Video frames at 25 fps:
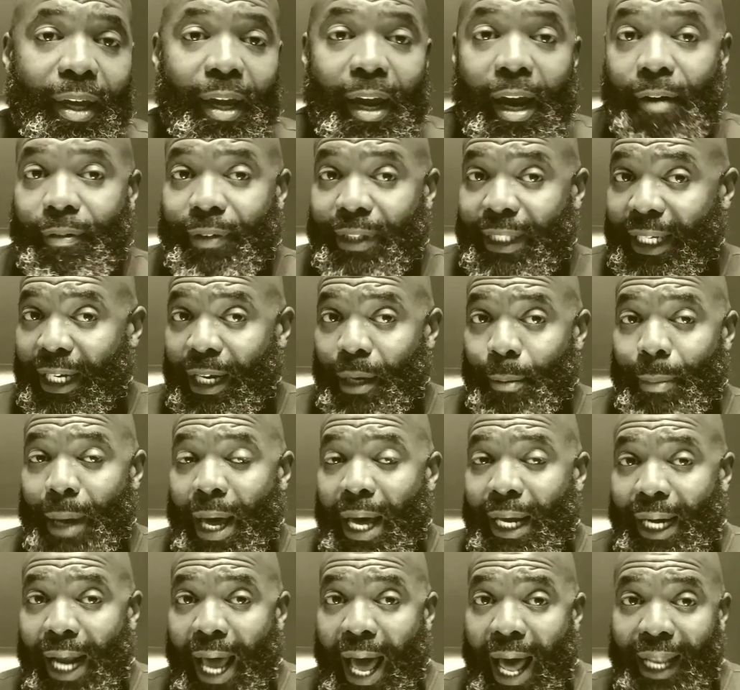Everything
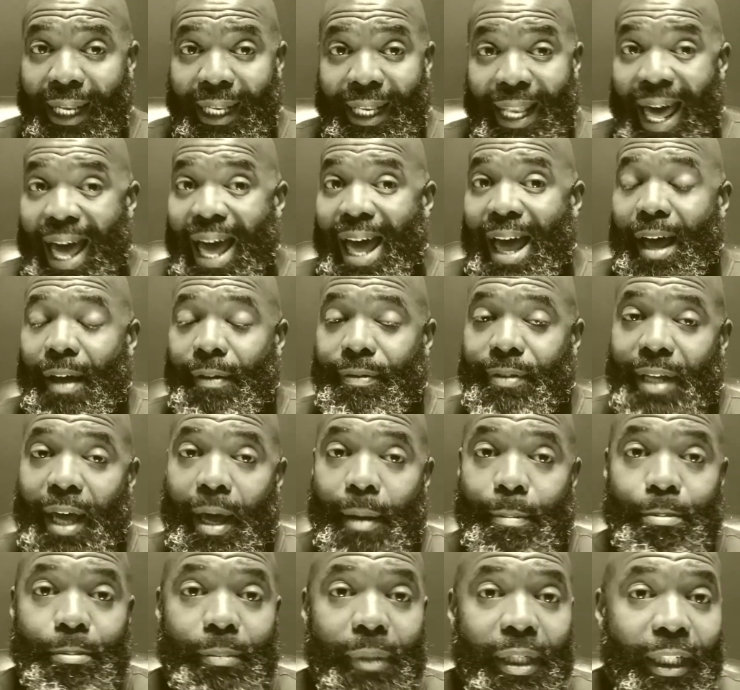about our lives,
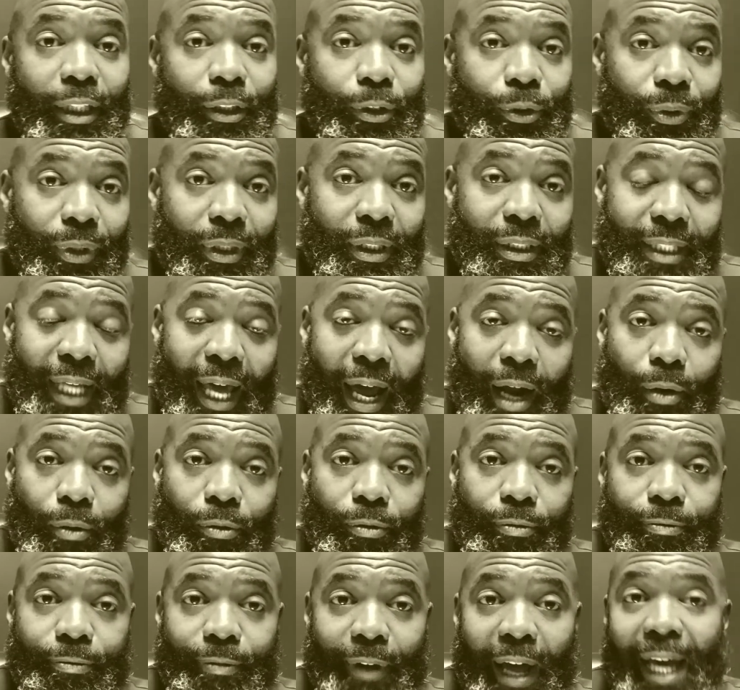our ministries,
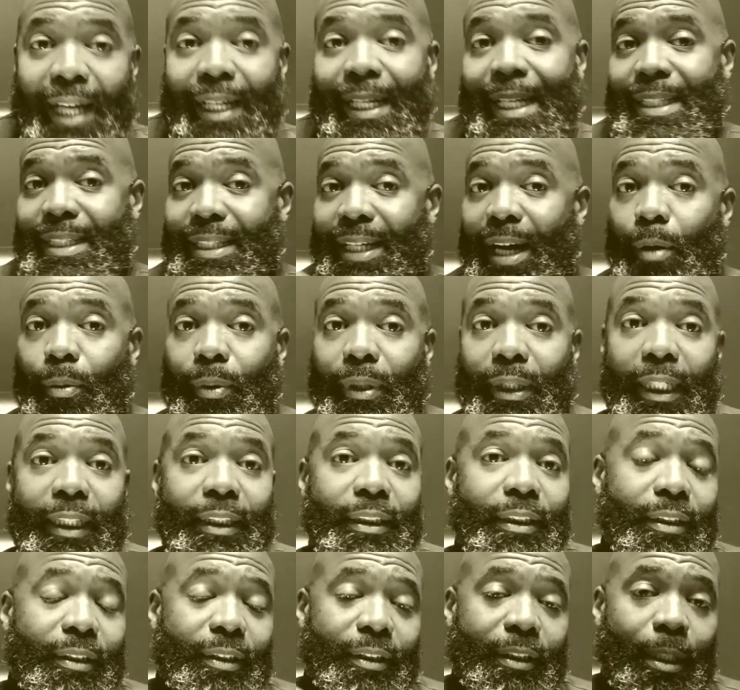our finances, our
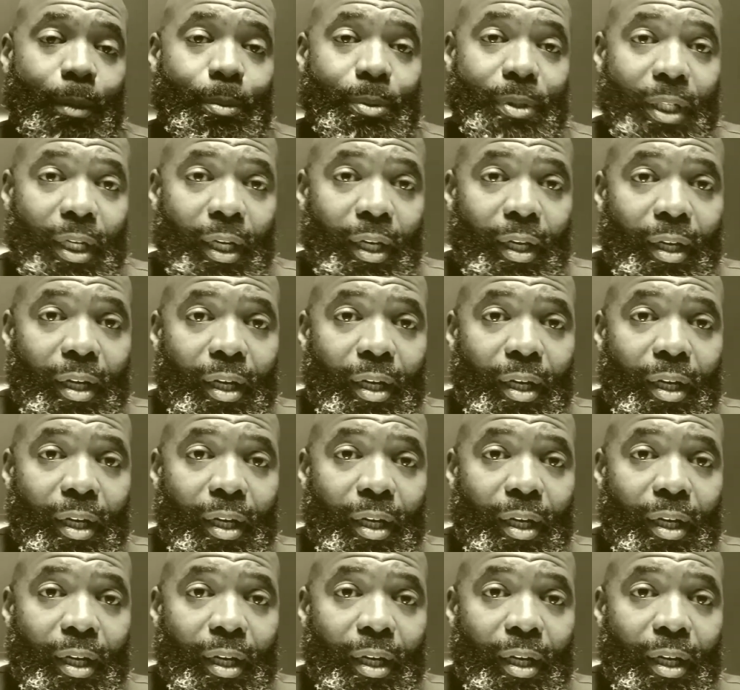relationships,